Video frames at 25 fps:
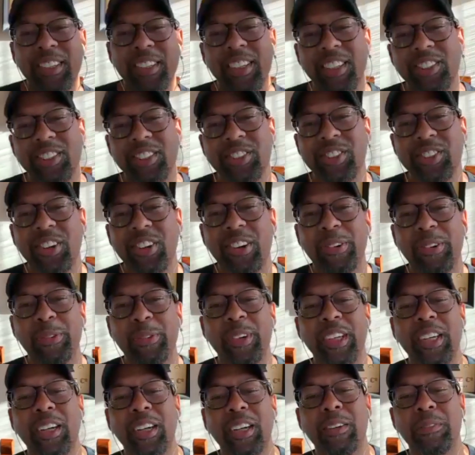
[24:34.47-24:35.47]

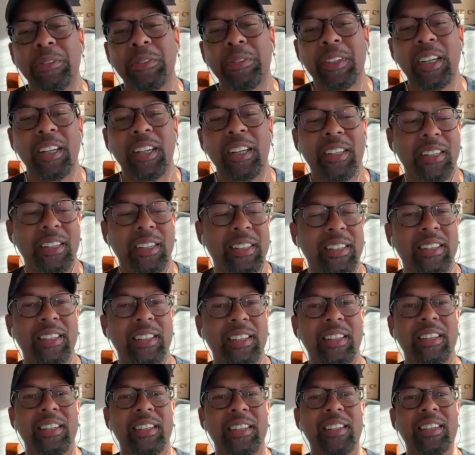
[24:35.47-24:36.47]
I might have to go
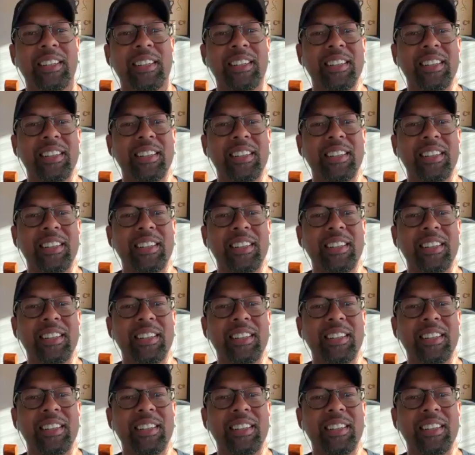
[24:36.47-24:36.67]
back to it.